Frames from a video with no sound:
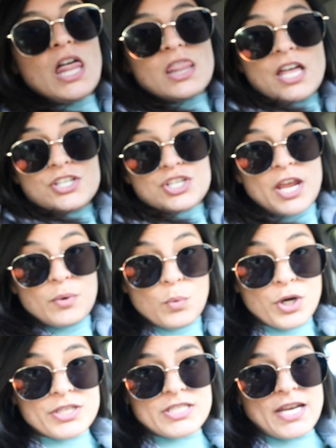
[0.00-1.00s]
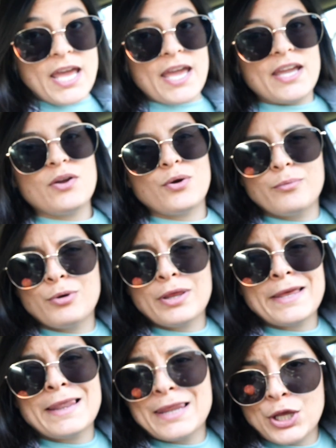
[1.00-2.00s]
lunch at work today, or more
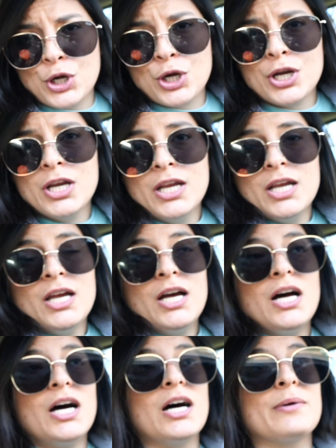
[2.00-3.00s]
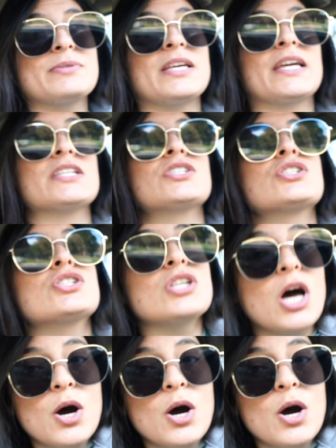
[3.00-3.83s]
like dinner, because um, I get so